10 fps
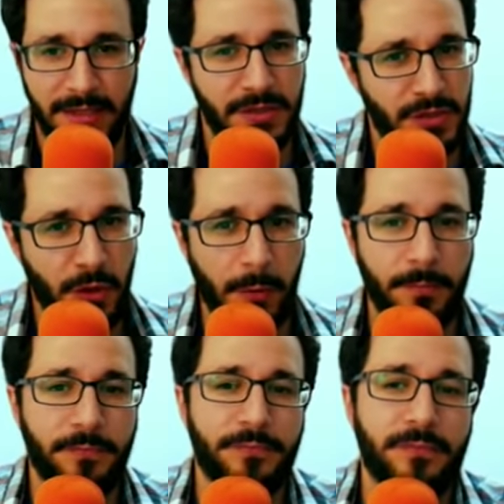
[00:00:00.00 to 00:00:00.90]
So
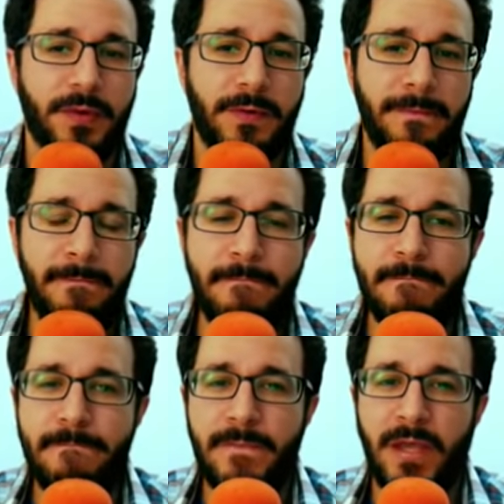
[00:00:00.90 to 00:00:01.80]

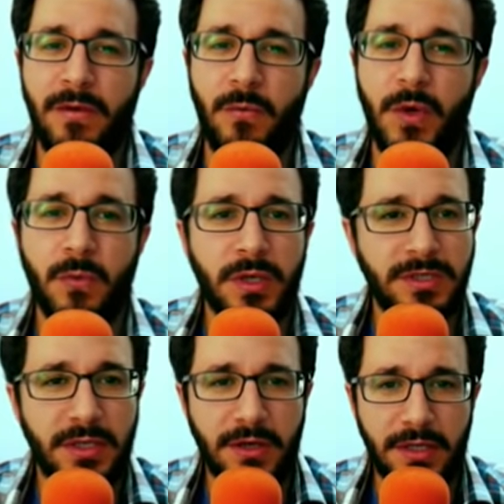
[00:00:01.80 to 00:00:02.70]
when we're
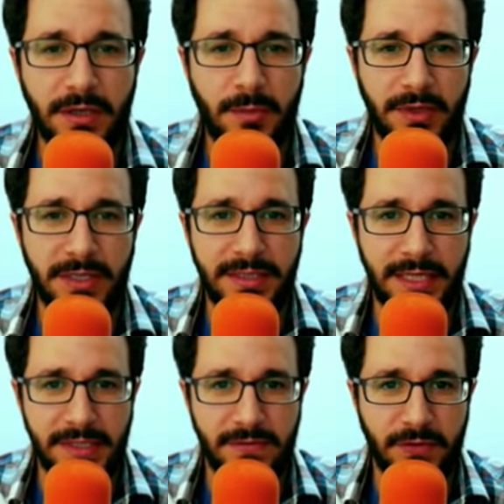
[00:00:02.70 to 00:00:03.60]
talking about the
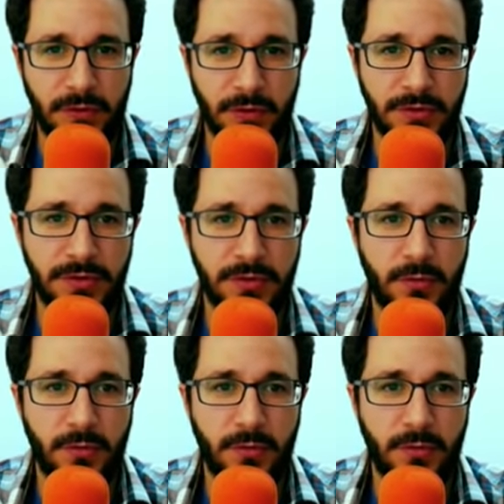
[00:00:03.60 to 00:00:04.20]
ten sfirot,